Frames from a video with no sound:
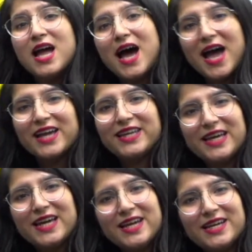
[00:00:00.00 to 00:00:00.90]
"Hi
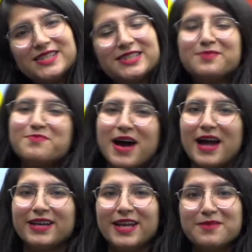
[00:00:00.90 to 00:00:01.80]
kids, my
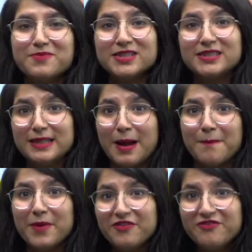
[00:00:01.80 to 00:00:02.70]
name is
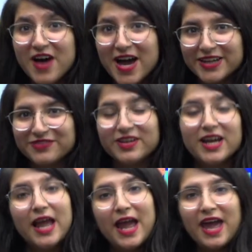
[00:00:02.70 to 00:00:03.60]
number 5.
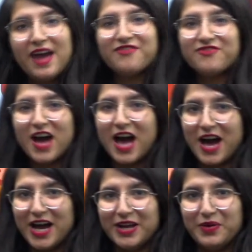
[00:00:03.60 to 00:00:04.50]

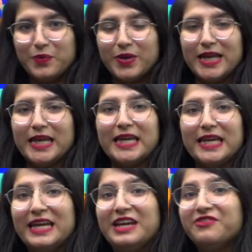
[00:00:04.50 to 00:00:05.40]

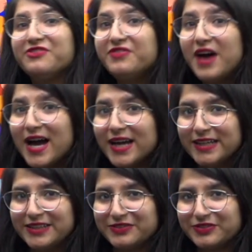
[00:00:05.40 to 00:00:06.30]
F-I-V-E
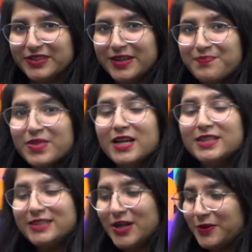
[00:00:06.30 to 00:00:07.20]
5.
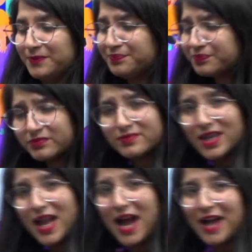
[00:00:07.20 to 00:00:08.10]
So,
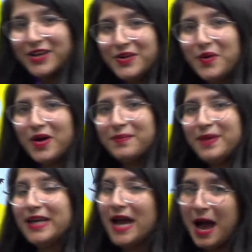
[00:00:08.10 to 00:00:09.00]
are you all
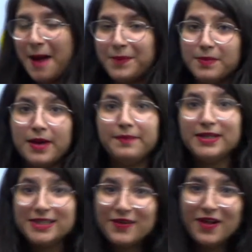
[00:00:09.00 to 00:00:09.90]
being happy by
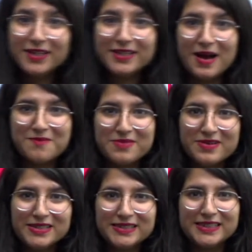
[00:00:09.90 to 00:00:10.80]
meeting all the
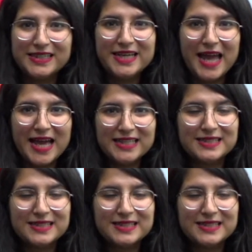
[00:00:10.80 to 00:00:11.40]
numbers? Yes?